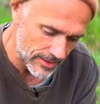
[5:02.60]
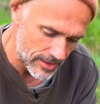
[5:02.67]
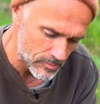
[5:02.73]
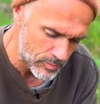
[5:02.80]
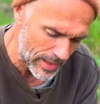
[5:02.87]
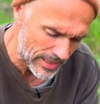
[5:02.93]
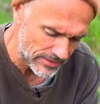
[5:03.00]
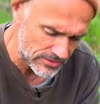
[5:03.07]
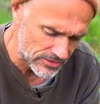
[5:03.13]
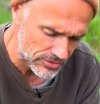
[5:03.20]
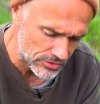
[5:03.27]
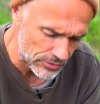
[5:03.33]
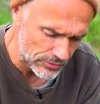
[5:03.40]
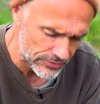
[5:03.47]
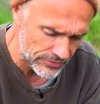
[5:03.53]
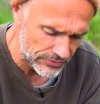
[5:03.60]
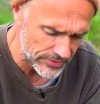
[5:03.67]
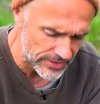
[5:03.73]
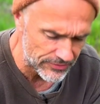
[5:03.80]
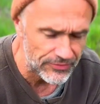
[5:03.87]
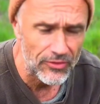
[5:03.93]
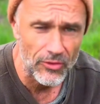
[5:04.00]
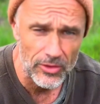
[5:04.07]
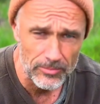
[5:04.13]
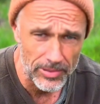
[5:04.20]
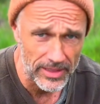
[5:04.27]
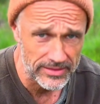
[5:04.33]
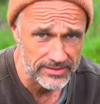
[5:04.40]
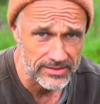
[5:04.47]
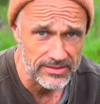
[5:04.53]
about 2, 3, 4
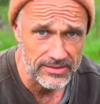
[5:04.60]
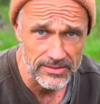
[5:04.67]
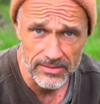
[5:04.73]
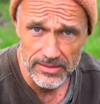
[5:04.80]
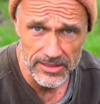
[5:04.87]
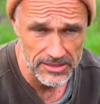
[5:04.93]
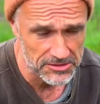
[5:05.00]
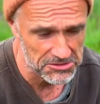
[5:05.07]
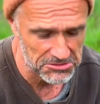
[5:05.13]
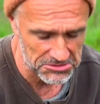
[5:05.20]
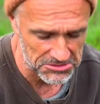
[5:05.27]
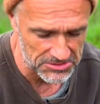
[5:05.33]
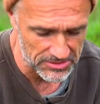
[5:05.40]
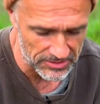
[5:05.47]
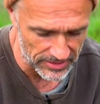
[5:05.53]
buds, it's